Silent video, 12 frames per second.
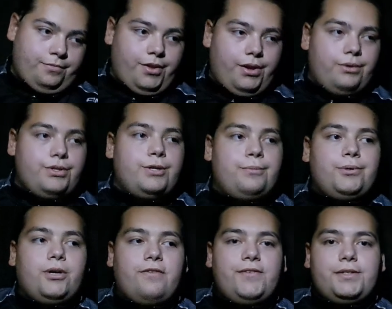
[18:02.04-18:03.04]
YouTube,
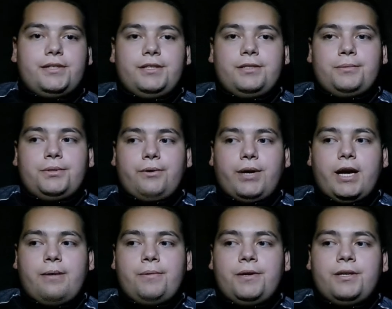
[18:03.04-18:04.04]
obviously
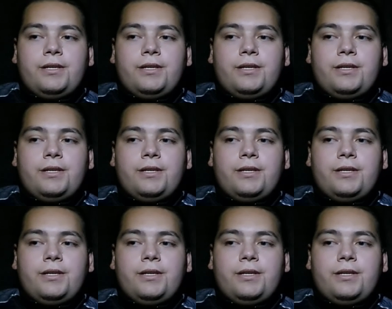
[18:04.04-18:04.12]
subscribe,